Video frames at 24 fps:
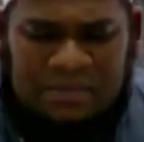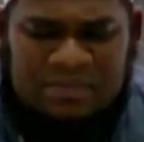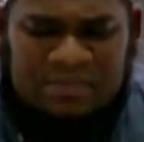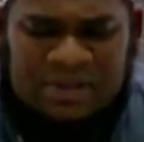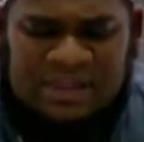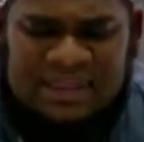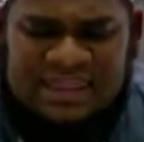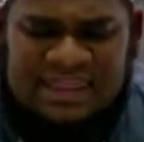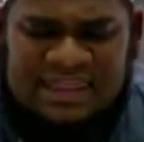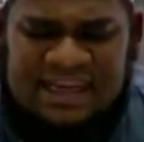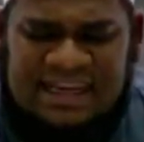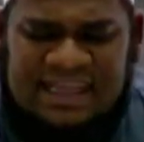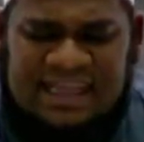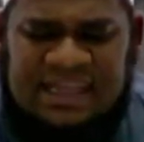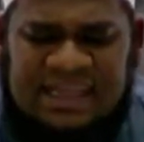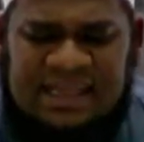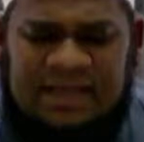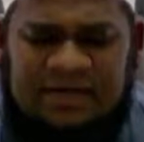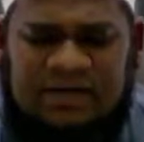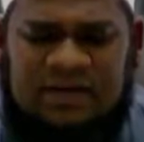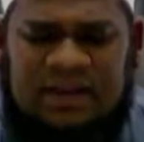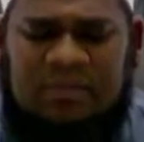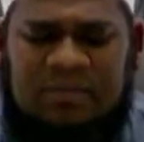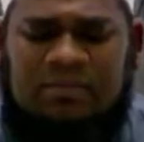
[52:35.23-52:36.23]
Number
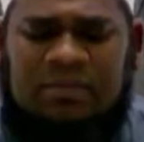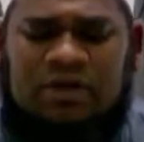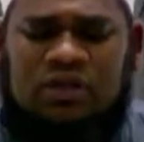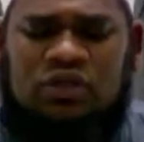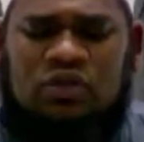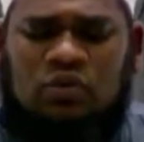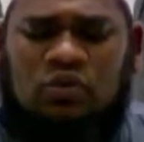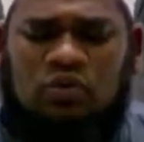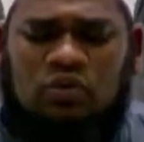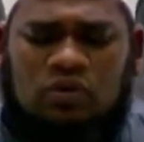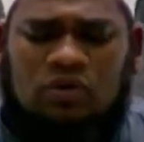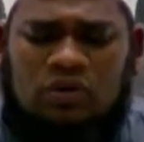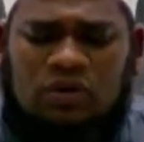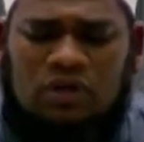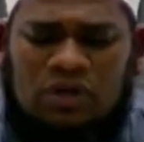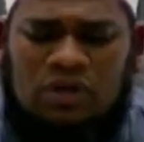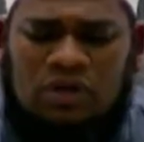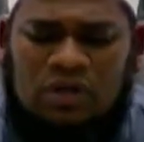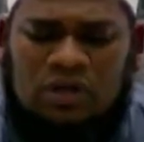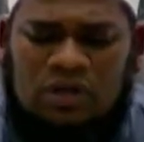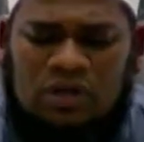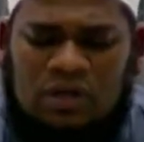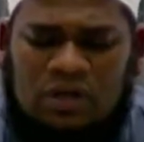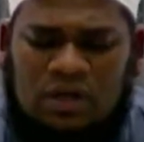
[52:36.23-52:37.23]
2,
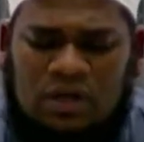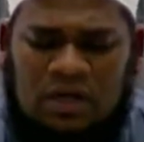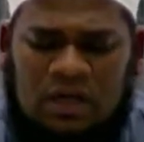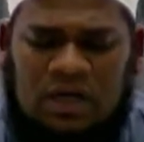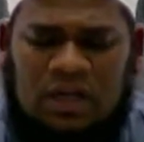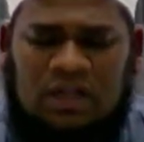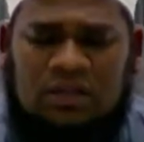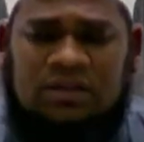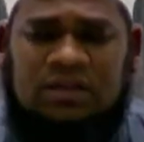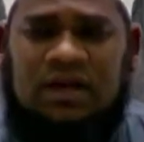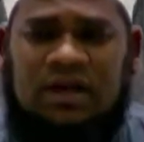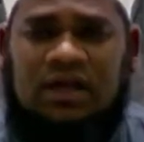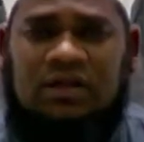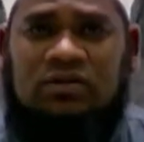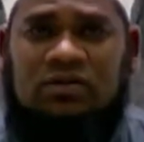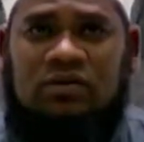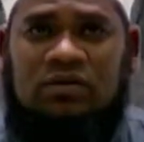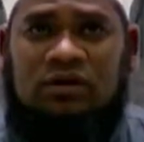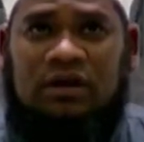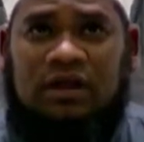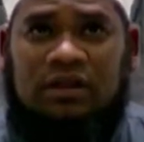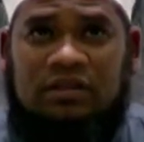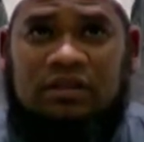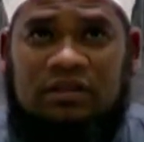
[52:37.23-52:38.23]
and I'll
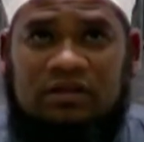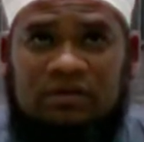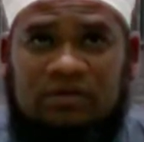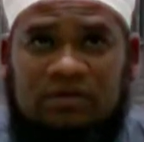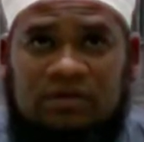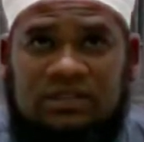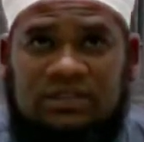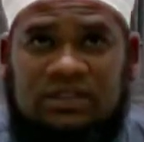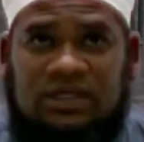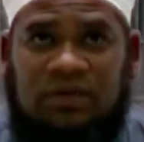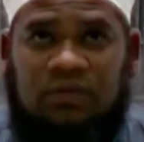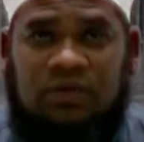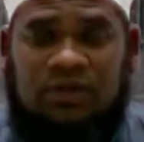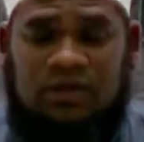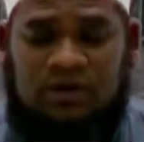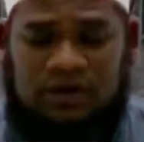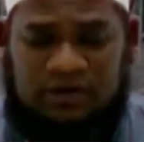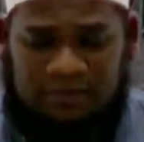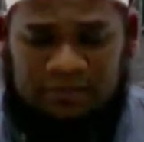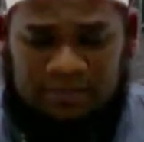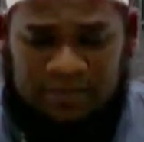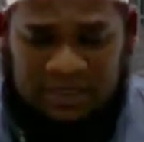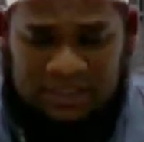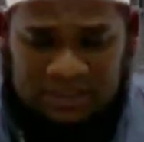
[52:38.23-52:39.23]
try to run through this,
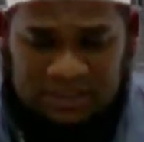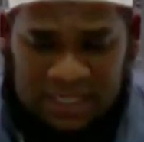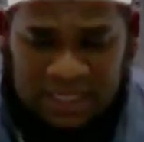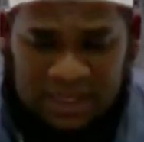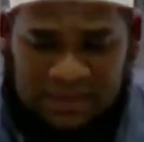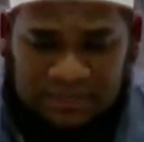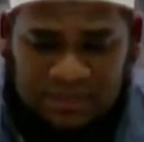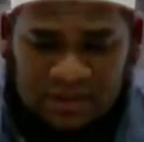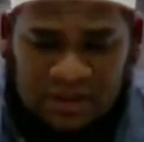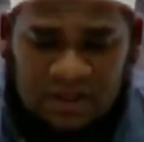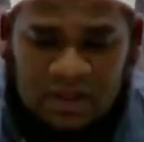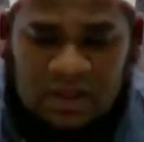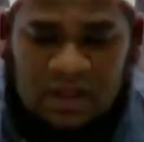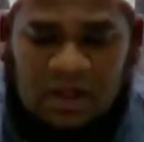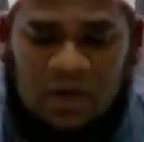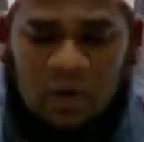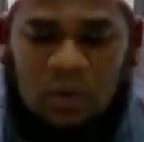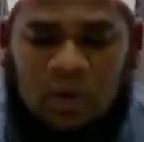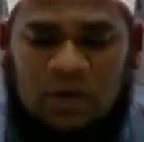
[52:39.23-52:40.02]
we don't have much time.